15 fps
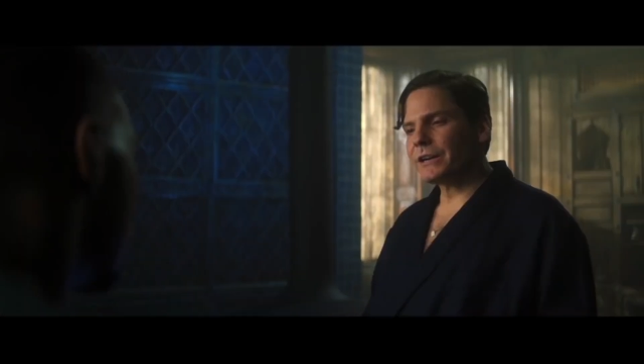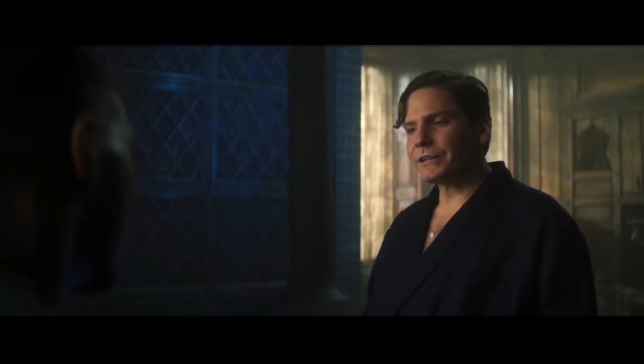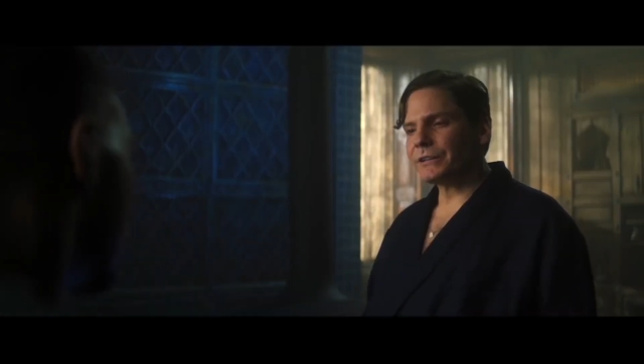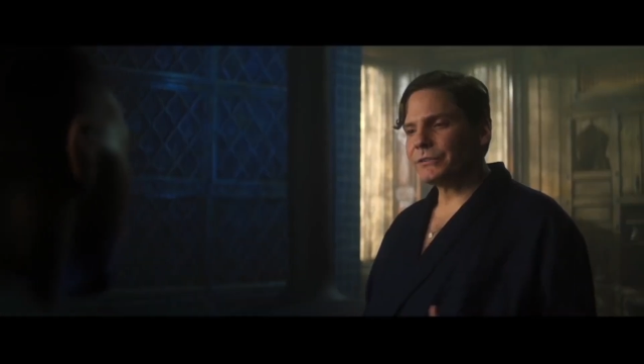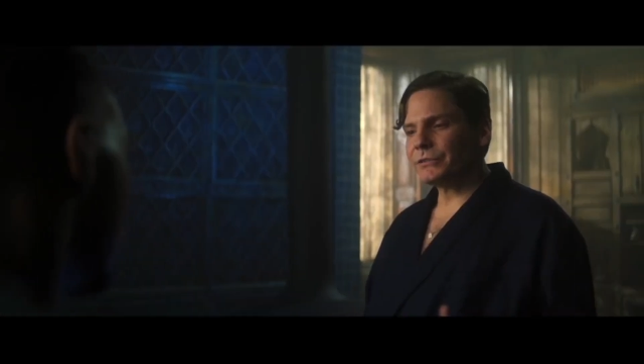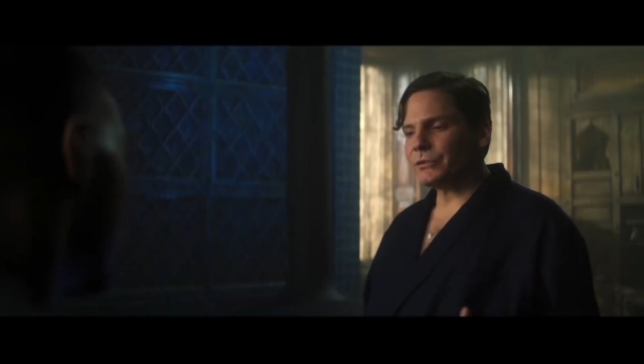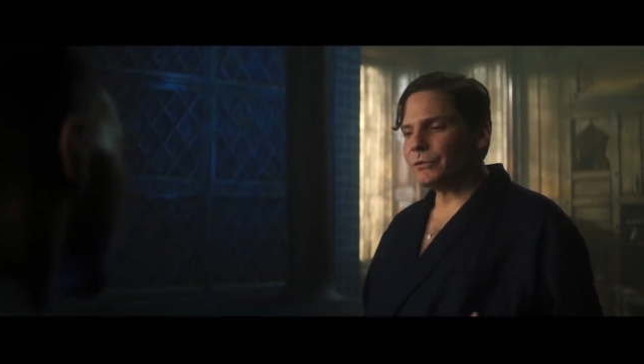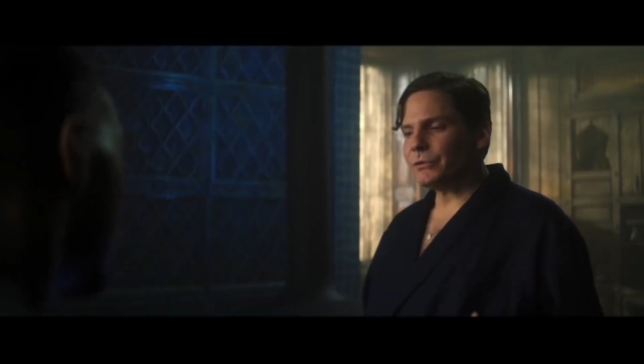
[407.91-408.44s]

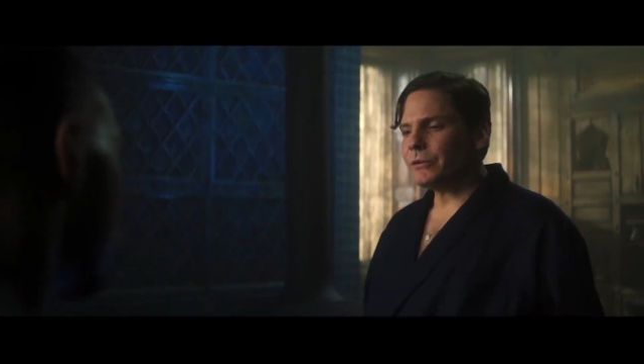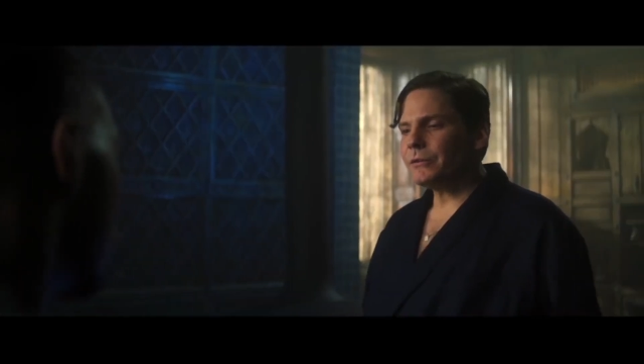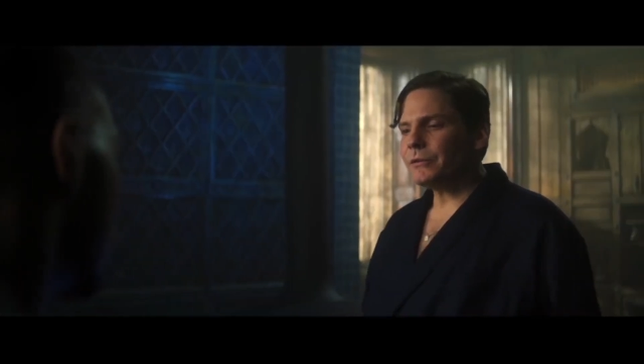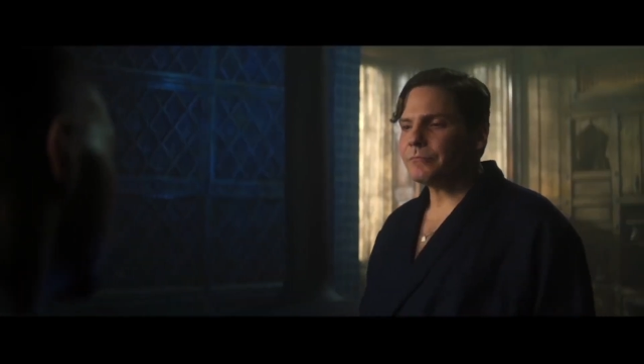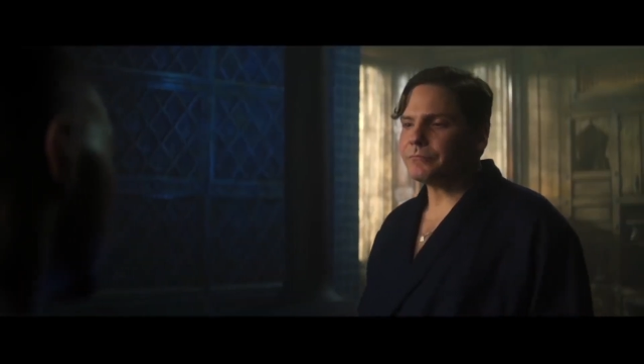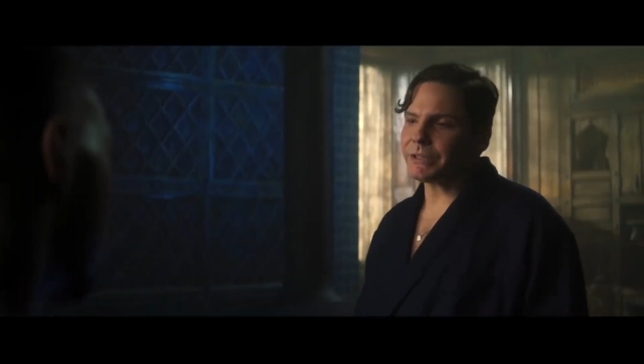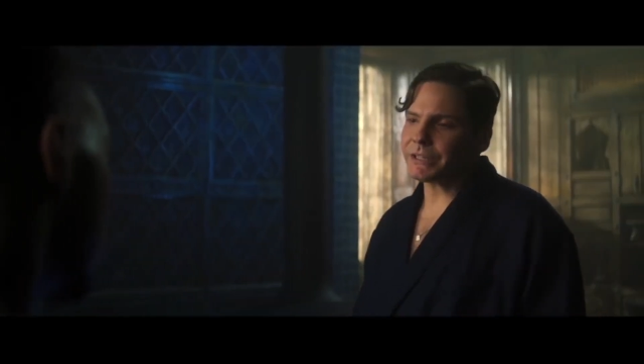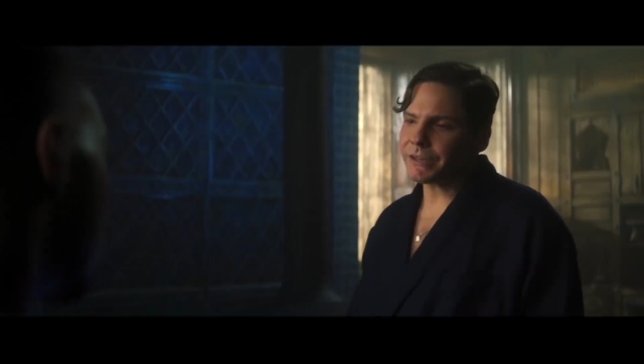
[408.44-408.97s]
to
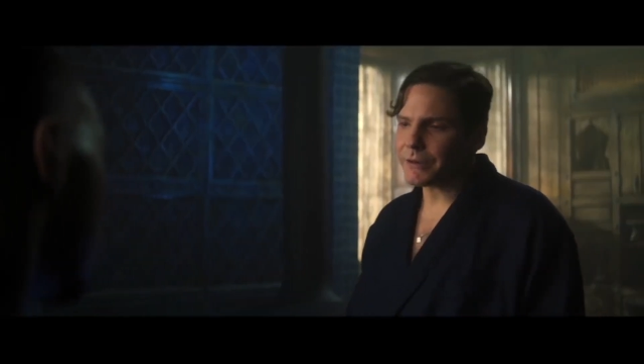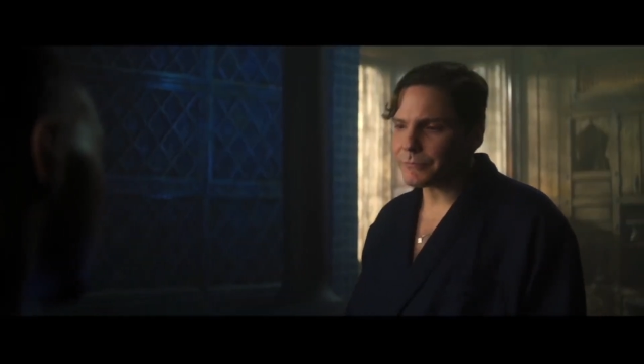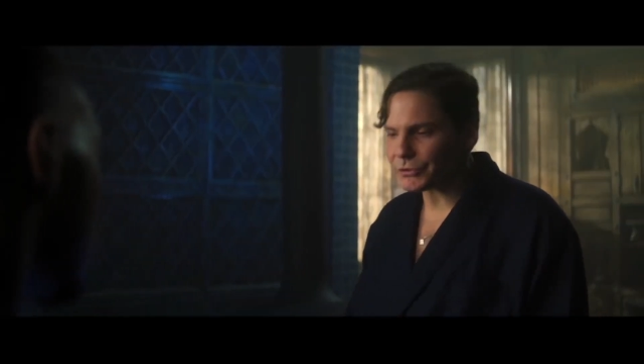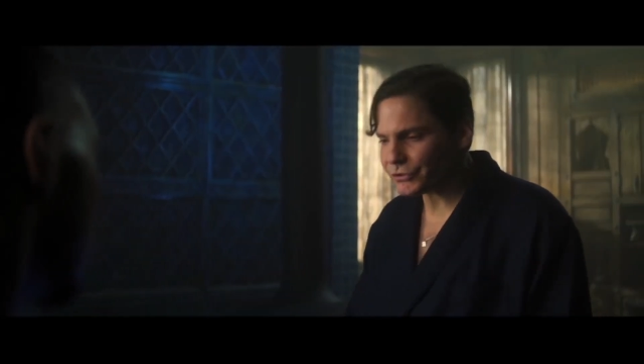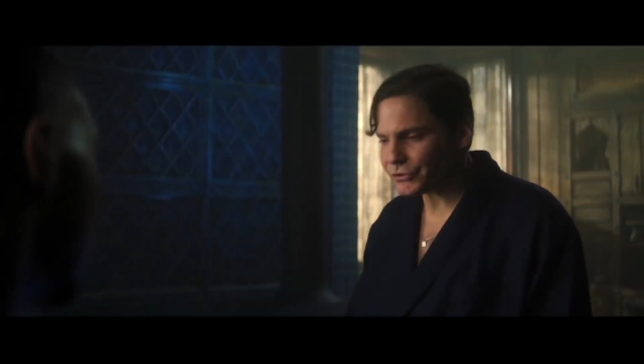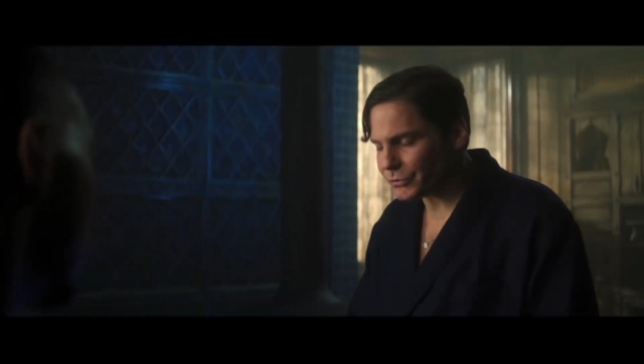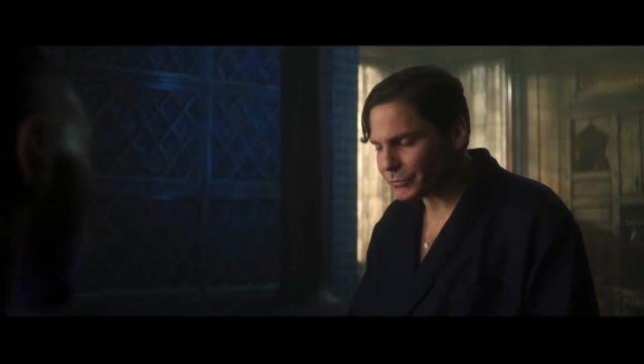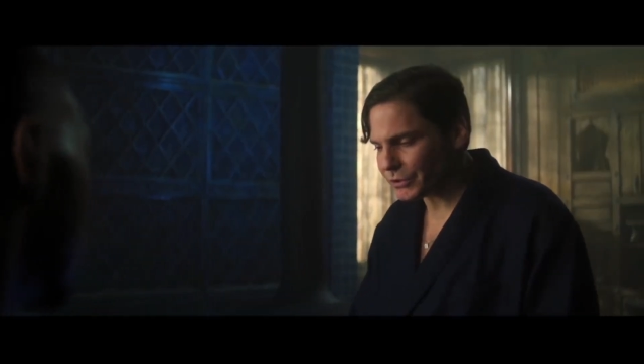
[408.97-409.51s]
become a
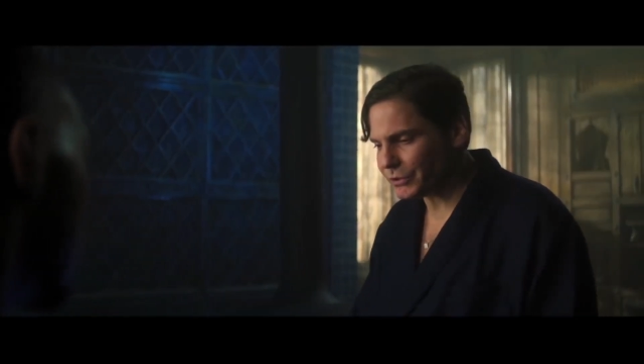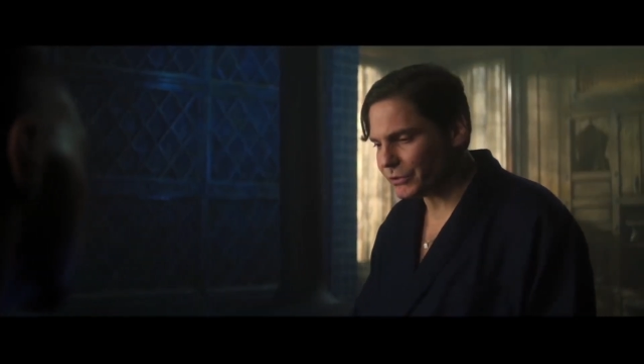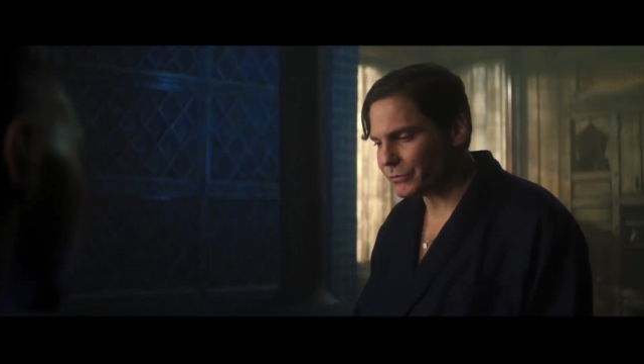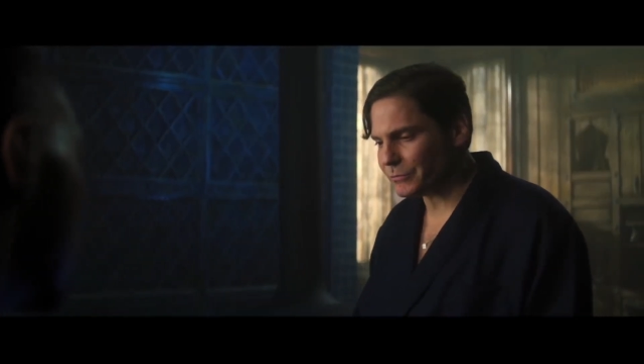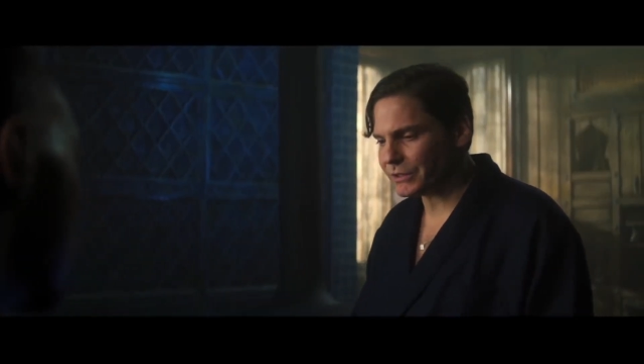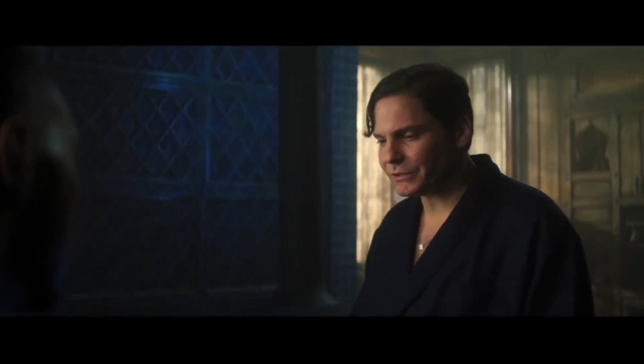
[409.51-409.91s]
superhuman